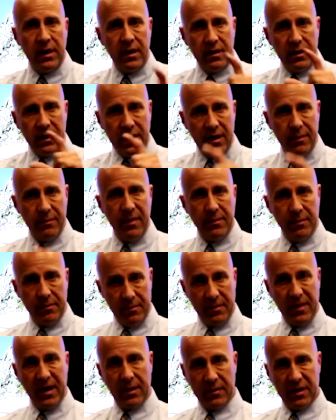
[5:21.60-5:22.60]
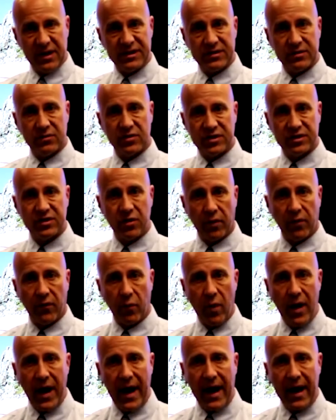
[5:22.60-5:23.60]
in a minimalist sort of
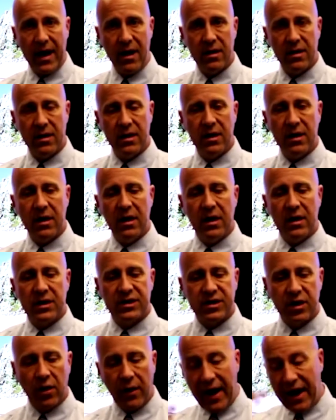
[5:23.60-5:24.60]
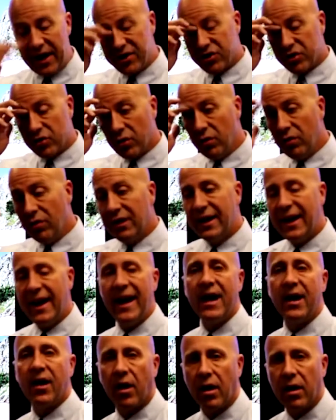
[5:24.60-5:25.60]
way. So a true
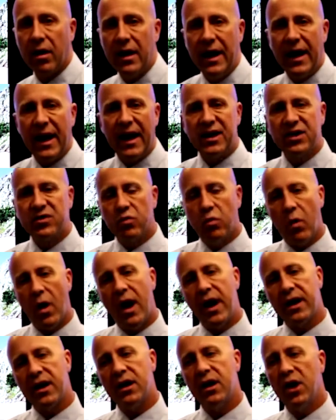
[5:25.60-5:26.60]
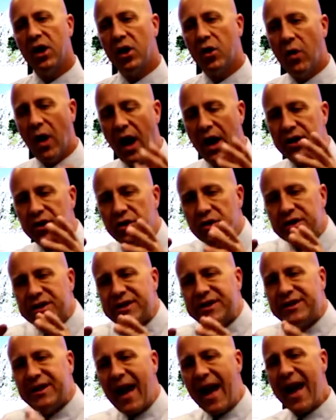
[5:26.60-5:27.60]
leader is one who
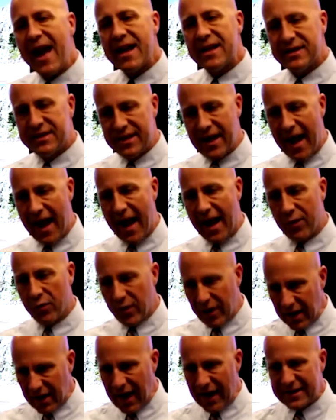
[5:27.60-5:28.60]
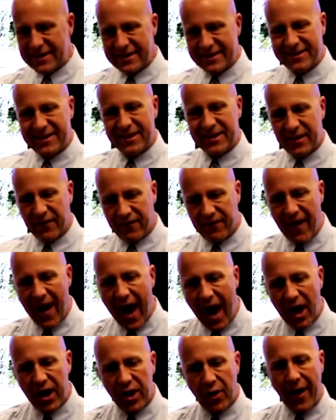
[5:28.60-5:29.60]
understands that and realizes that the
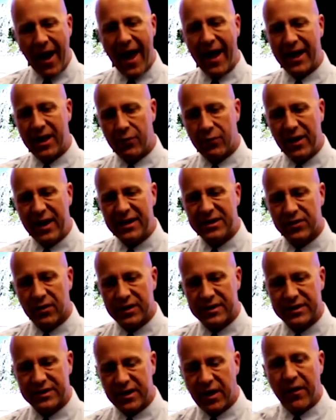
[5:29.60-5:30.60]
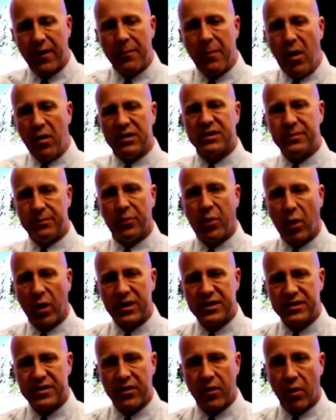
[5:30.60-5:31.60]
value-adding resources are the most important
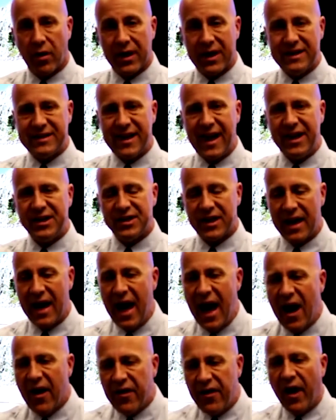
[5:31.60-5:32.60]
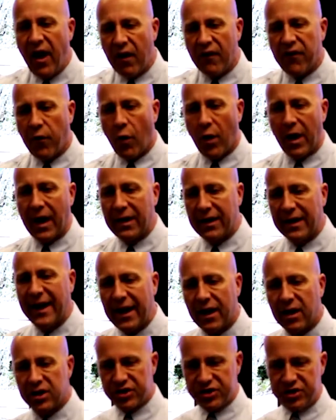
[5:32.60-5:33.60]
to the organization. Therefore, a
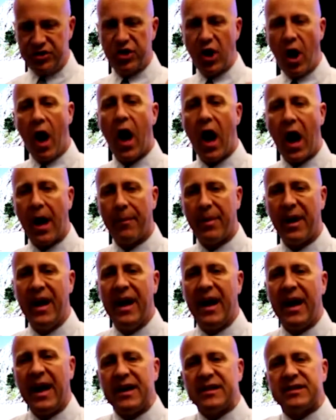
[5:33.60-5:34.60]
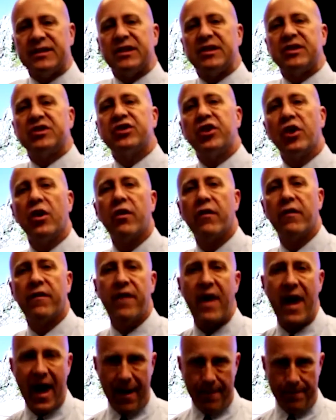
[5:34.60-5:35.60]
leader's job is to serve
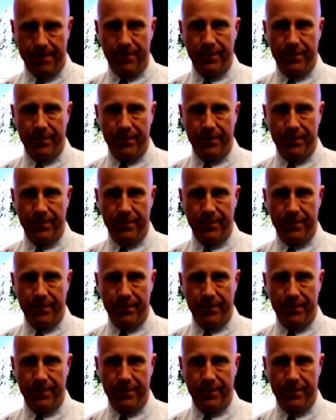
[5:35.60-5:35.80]
them.